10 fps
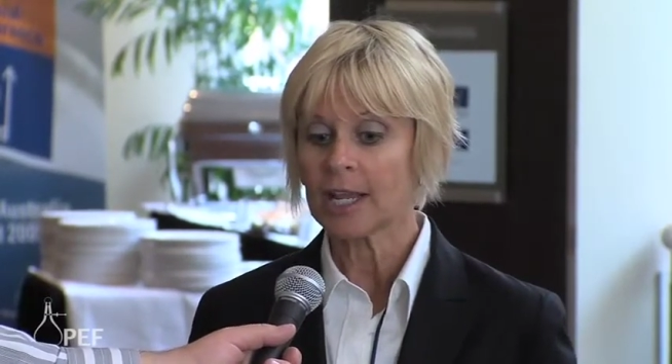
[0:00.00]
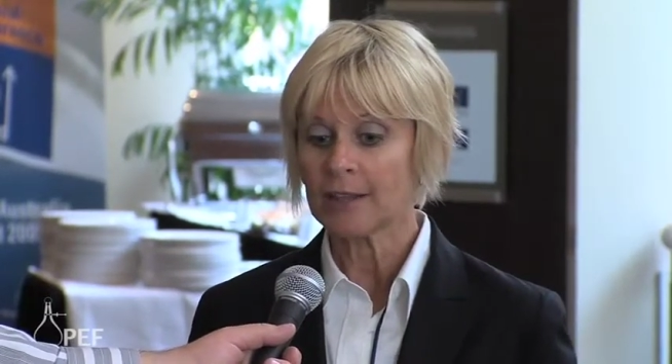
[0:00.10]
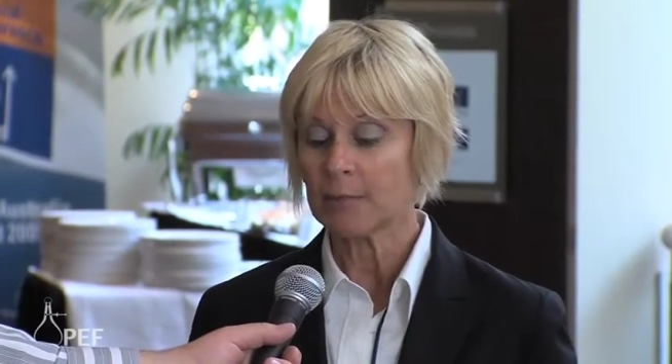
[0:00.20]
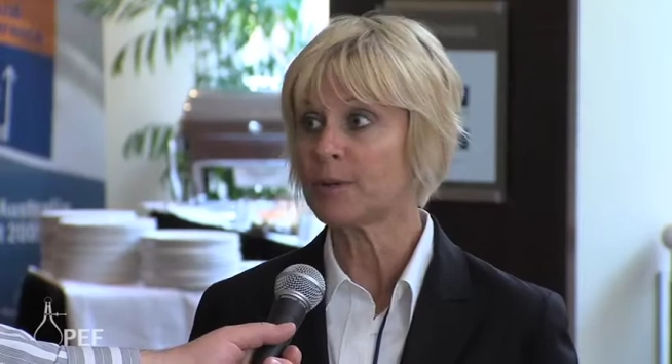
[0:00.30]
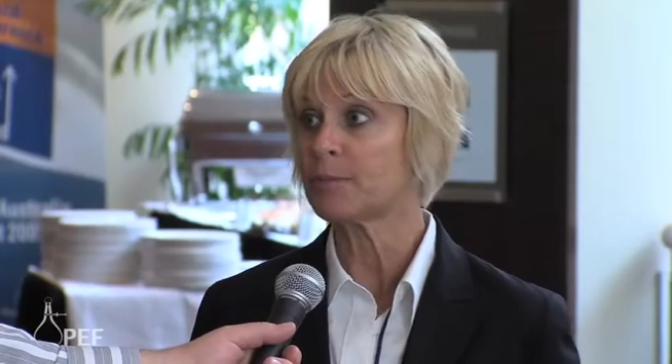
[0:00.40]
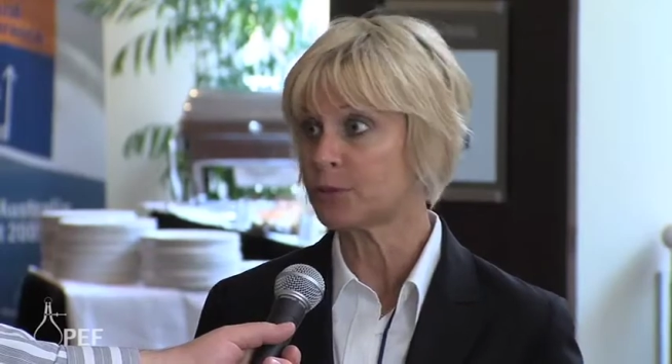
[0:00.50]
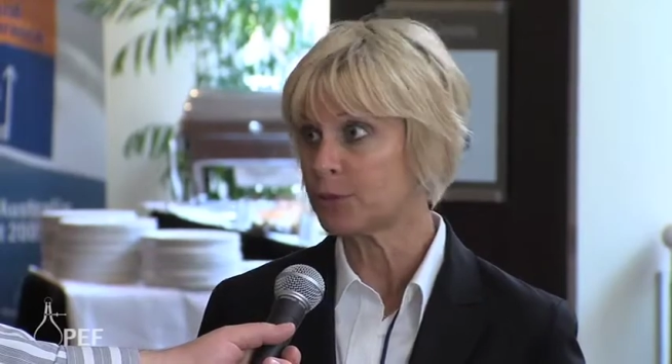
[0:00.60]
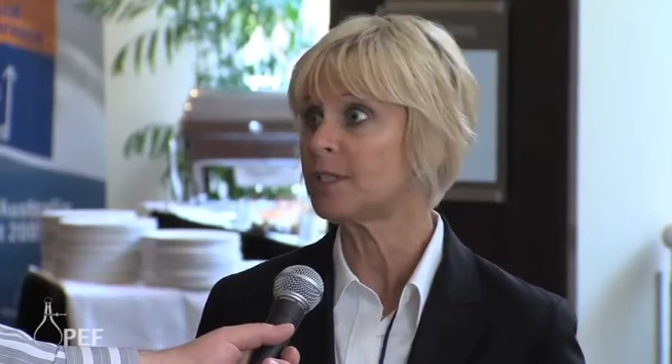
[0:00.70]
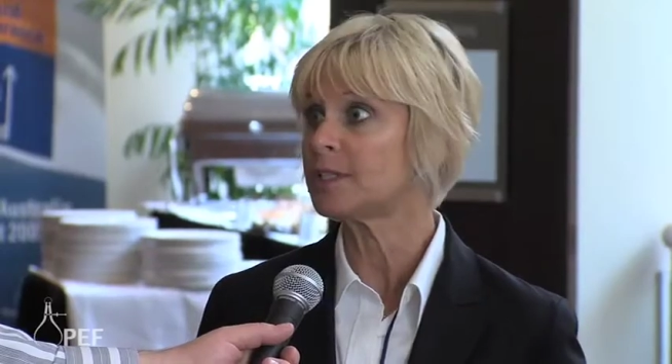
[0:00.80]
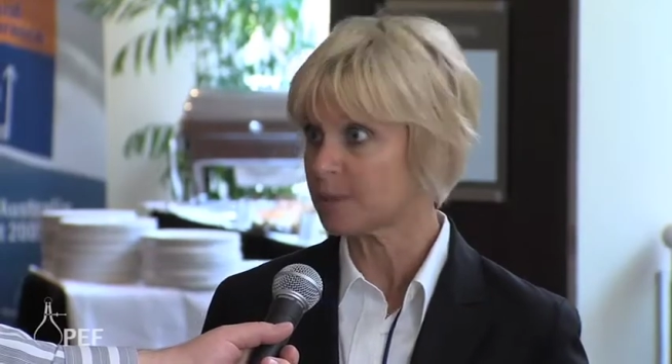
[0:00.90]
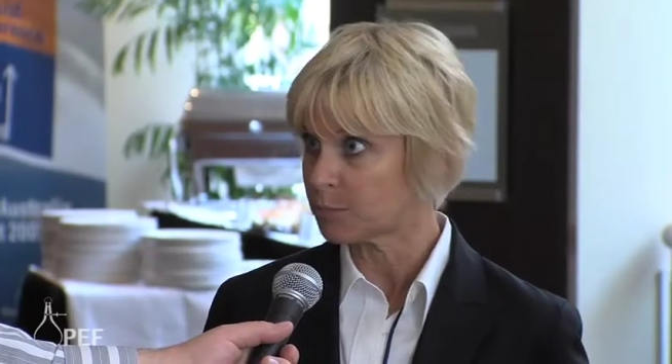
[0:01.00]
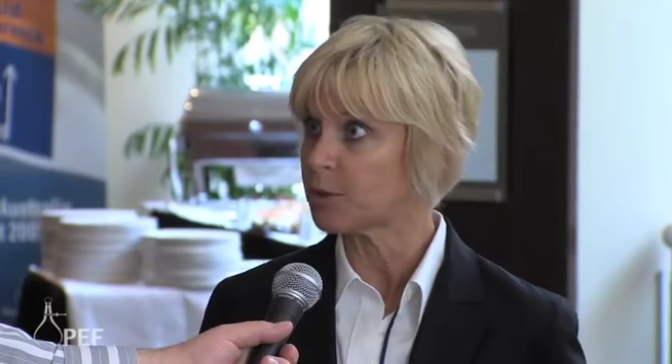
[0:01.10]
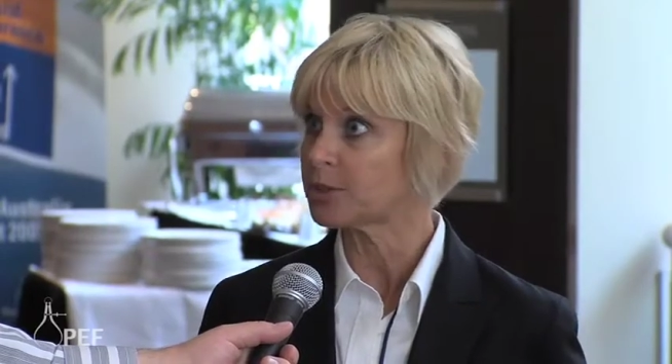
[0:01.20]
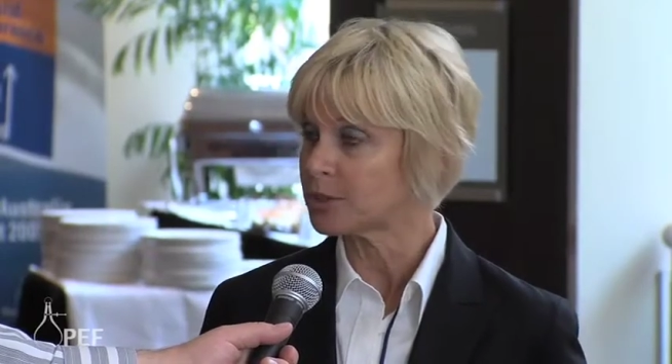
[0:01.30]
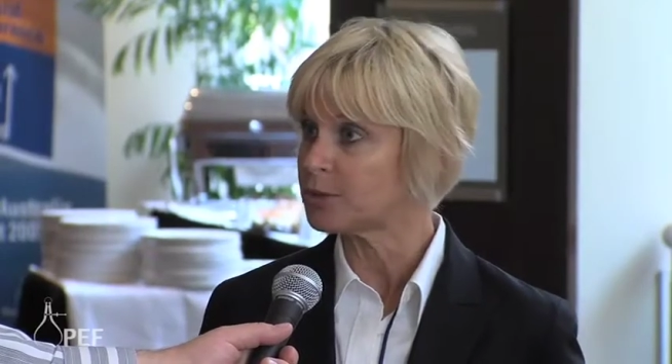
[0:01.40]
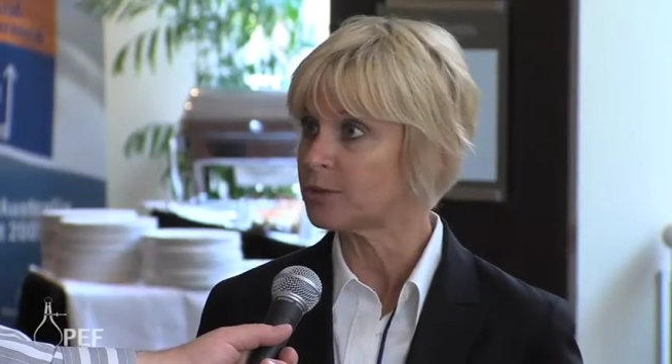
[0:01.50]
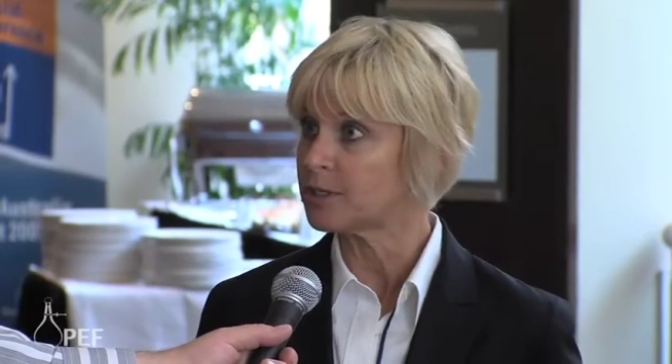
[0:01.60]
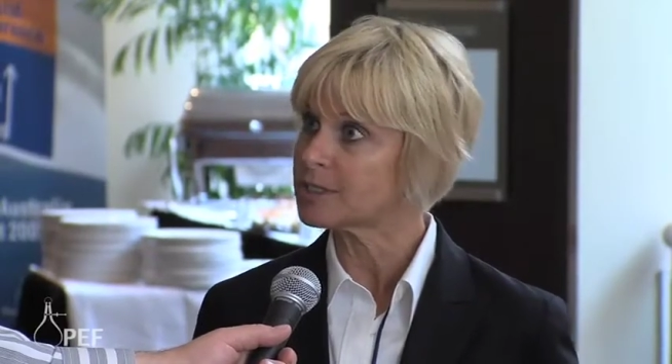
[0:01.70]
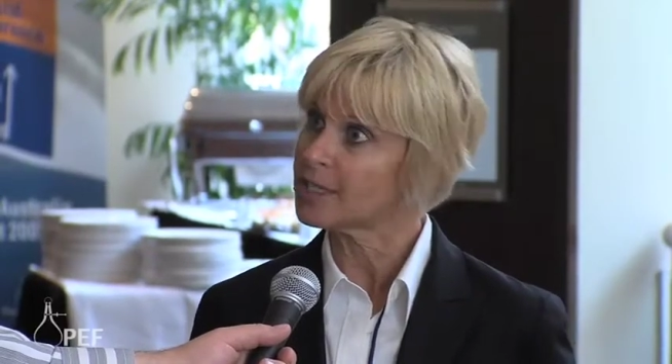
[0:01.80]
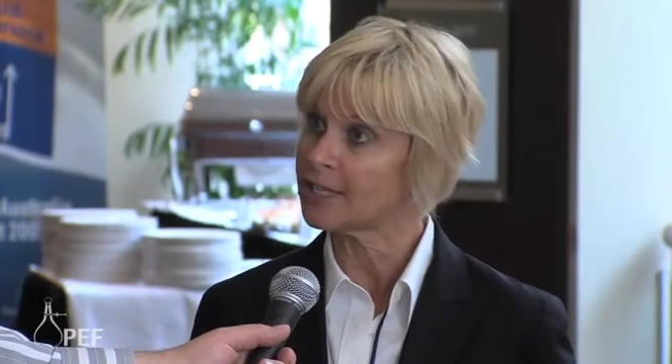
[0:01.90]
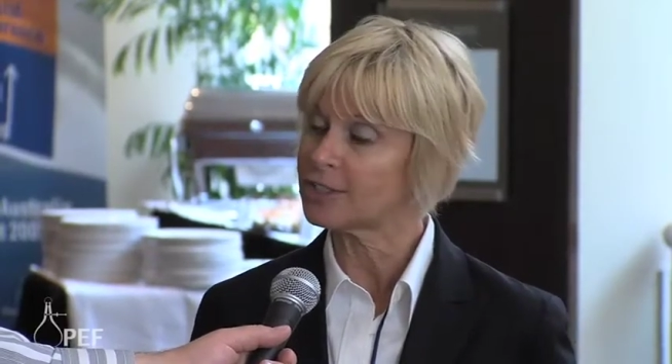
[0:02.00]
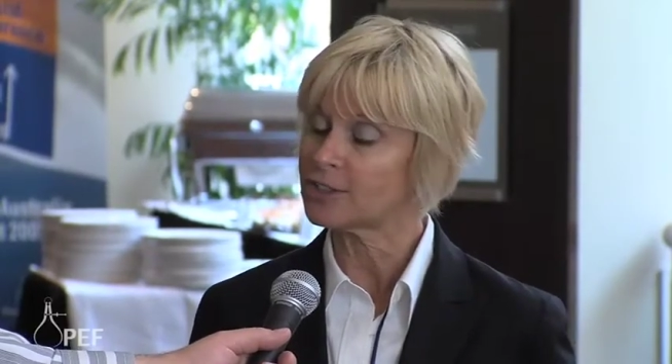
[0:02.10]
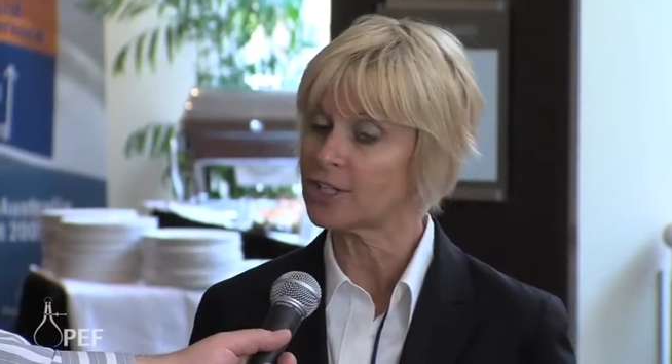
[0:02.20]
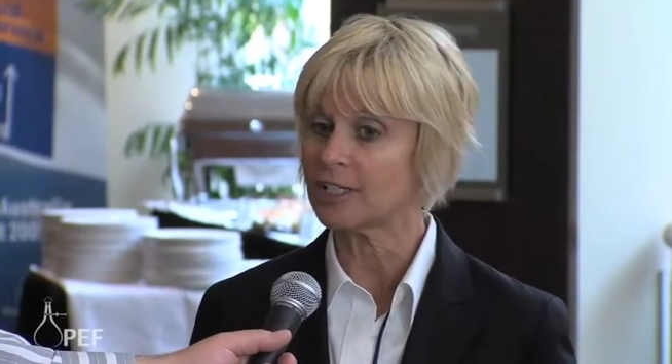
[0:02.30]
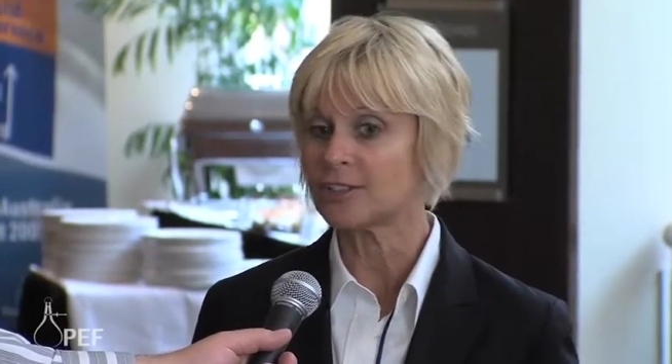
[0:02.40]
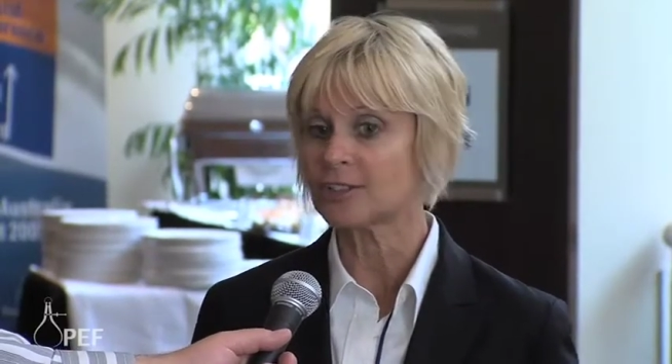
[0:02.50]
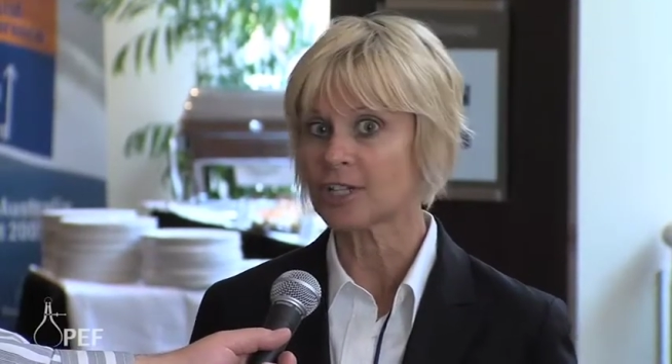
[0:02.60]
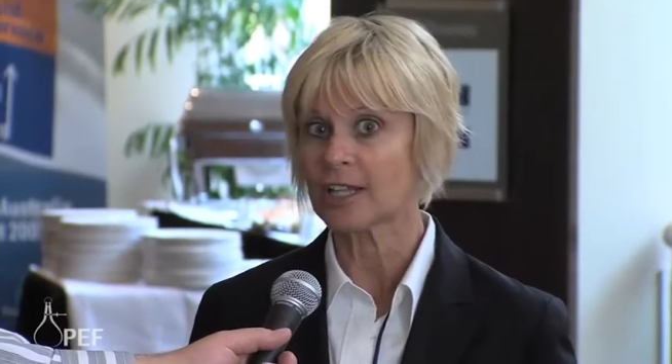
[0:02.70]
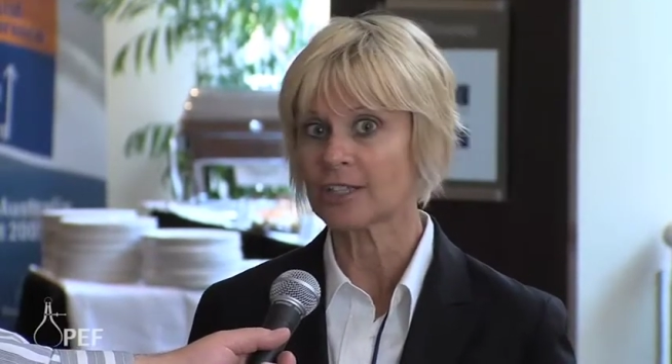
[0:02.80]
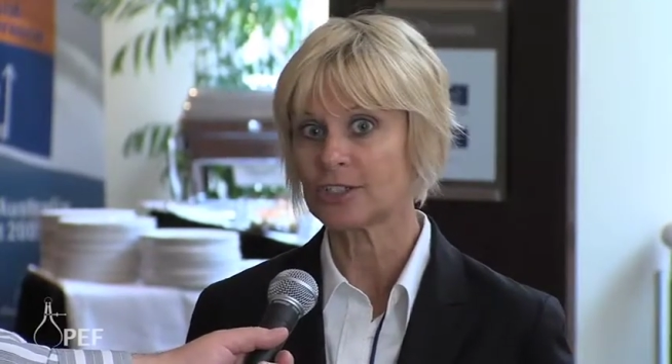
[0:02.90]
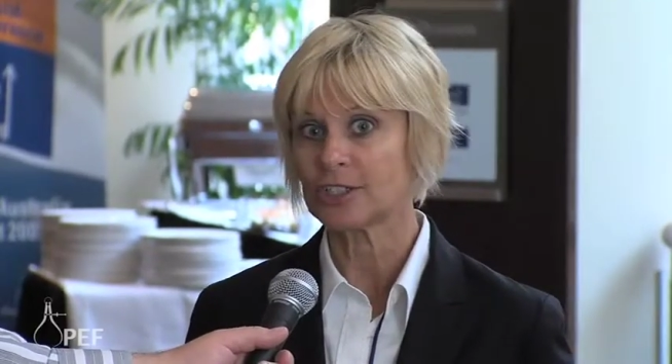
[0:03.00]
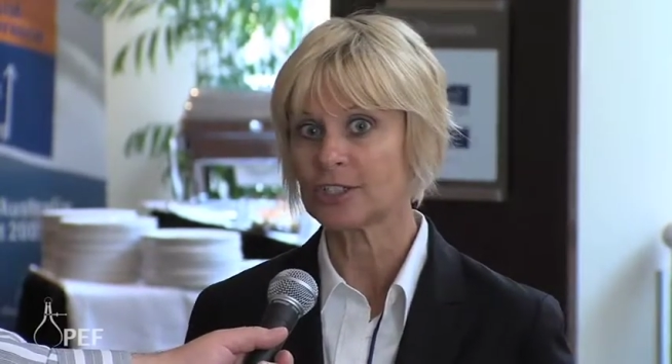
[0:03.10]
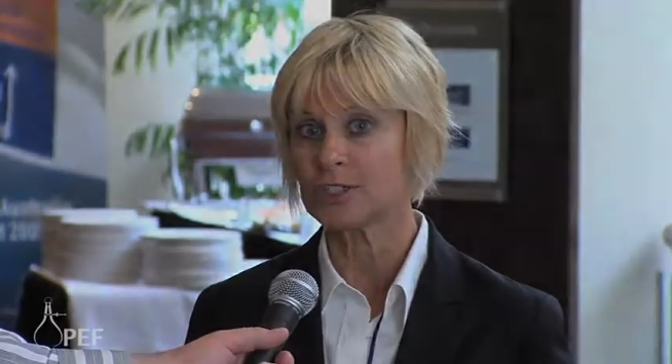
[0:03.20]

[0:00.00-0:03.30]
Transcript: that people do need support to do this, that is, it's challenging to